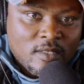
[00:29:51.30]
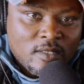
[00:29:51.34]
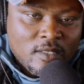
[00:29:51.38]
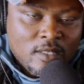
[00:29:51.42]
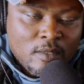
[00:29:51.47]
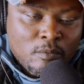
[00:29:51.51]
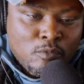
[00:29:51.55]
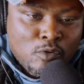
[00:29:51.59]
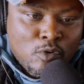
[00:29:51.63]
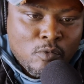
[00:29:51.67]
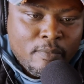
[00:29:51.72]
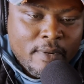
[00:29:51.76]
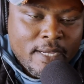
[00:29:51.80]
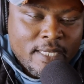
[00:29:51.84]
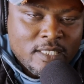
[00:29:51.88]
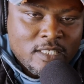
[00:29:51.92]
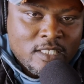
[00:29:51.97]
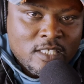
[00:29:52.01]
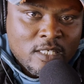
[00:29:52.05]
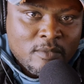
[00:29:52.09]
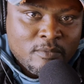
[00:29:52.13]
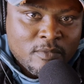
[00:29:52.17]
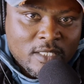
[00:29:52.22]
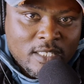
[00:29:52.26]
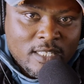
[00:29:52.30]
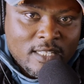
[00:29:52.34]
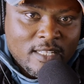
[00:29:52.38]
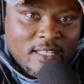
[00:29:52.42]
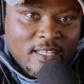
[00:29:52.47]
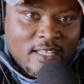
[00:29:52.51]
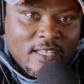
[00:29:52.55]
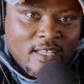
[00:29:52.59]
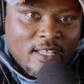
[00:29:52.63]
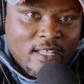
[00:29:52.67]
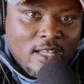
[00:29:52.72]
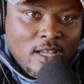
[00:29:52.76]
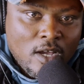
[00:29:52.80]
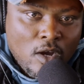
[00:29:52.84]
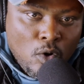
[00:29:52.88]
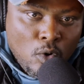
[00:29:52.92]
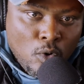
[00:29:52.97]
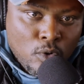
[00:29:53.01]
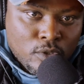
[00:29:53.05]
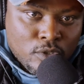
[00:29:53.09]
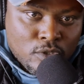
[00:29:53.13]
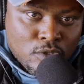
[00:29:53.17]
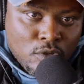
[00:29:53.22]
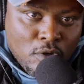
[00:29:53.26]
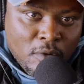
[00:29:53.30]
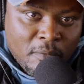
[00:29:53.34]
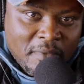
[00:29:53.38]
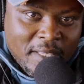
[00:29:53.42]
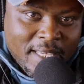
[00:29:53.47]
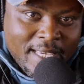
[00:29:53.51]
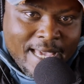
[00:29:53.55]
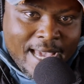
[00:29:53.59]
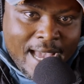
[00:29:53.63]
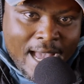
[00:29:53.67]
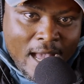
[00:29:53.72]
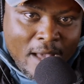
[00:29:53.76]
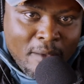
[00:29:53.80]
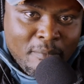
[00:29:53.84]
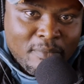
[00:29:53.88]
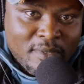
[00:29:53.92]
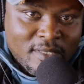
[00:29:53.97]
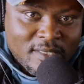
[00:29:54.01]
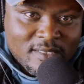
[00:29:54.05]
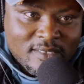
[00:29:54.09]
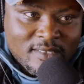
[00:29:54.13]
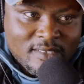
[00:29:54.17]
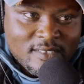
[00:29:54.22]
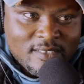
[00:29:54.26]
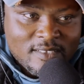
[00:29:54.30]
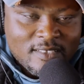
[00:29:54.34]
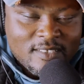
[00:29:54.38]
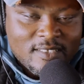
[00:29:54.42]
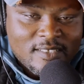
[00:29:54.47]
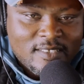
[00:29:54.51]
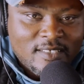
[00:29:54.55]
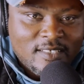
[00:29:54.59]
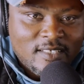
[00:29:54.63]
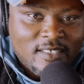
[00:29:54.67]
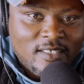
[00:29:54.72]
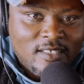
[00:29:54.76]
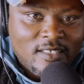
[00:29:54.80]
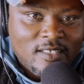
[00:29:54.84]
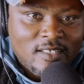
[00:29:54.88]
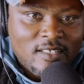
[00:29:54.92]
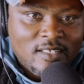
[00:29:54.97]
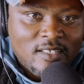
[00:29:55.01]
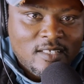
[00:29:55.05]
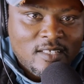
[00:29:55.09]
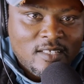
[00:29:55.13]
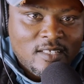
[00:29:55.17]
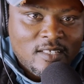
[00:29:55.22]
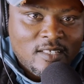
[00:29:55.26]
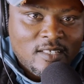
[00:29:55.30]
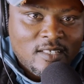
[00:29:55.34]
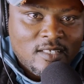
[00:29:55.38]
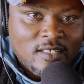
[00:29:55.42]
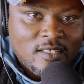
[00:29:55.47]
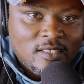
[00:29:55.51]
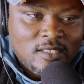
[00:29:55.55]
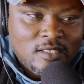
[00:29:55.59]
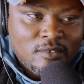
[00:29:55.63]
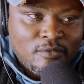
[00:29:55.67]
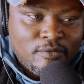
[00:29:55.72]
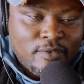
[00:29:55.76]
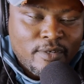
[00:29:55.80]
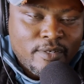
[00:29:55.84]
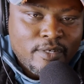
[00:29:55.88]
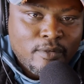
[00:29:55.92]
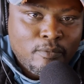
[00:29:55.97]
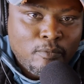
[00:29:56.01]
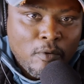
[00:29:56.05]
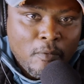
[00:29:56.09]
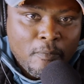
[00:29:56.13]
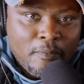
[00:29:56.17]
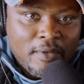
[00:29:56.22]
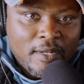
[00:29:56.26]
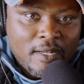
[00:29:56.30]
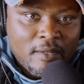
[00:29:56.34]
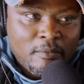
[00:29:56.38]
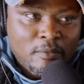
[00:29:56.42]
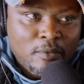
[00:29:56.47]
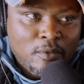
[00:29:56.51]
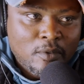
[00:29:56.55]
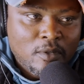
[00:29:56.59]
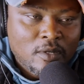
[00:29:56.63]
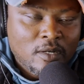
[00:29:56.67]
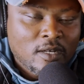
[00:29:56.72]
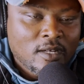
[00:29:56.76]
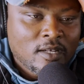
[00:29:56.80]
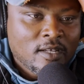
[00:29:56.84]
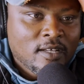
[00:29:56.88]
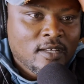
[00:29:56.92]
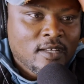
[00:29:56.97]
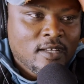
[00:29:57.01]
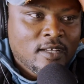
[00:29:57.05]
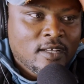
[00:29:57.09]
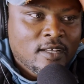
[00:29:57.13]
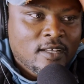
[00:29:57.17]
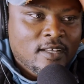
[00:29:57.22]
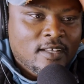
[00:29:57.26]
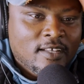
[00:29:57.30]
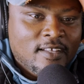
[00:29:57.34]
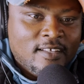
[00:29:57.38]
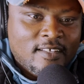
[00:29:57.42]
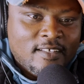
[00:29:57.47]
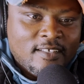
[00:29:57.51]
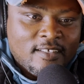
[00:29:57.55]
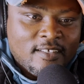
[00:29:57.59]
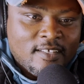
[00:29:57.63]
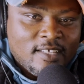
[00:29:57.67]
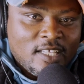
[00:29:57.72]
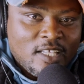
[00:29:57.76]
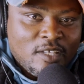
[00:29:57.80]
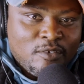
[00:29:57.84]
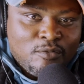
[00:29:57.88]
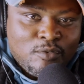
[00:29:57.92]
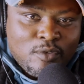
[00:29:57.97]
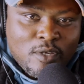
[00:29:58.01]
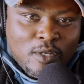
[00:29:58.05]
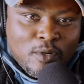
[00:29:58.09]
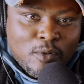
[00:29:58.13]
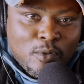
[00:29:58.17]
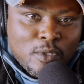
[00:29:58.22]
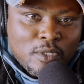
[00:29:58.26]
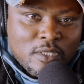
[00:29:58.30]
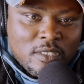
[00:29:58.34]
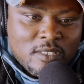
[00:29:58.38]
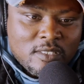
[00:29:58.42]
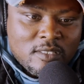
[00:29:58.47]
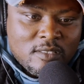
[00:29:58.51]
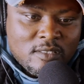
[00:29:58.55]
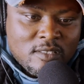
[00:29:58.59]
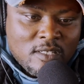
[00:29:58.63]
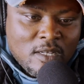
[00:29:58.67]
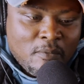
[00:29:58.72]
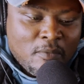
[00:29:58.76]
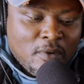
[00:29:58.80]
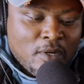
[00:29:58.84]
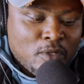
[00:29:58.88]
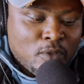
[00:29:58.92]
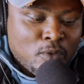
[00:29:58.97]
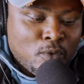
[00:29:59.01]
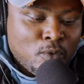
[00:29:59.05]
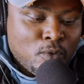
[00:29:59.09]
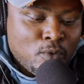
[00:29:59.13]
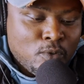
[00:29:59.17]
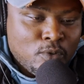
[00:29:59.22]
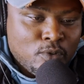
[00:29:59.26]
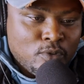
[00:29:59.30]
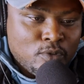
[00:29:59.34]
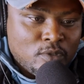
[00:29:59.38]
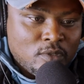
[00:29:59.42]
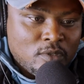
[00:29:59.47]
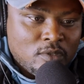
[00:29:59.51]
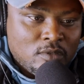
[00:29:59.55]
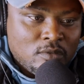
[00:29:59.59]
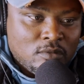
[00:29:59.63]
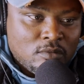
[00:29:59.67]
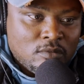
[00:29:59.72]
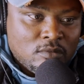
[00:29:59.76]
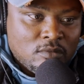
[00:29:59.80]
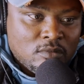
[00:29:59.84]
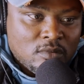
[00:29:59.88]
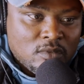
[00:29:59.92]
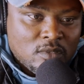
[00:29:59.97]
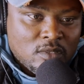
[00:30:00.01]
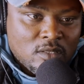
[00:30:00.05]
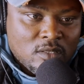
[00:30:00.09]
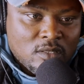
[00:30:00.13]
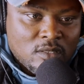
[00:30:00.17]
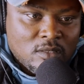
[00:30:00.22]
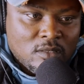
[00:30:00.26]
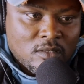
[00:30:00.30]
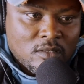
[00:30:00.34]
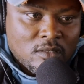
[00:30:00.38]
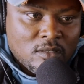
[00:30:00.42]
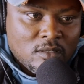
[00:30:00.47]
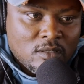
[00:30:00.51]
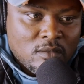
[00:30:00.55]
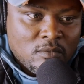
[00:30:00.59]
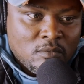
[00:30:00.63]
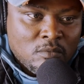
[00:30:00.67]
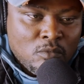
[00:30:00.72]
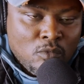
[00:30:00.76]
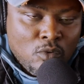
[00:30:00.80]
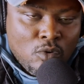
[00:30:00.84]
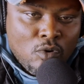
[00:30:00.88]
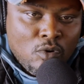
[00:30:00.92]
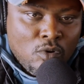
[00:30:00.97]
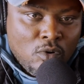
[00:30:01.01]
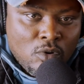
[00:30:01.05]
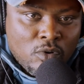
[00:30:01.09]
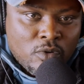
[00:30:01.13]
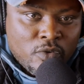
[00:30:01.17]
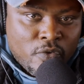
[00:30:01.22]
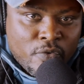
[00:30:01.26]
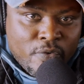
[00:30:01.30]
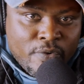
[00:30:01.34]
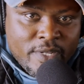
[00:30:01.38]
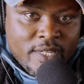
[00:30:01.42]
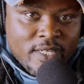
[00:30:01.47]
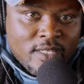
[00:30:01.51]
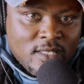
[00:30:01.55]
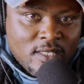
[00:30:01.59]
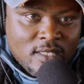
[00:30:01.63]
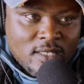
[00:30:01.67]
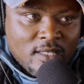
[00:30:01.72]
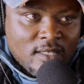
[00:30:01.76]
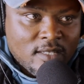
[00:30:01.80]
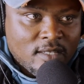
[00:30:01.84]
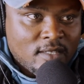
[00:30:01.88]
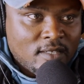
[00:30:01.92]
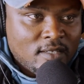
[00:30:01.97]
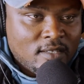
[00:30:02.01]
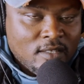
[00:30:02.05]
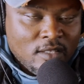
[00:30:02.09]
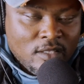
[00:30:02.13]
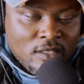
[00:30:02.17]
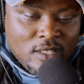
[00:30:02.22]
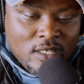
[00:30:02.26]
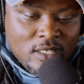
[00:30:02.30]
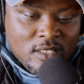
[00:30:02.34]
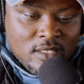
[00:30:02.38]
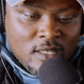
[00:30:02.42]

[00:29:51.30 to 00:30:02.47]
A book by James Clear, Atomic Habits. It's a very popular book. If you are not someone who's more on reading, there are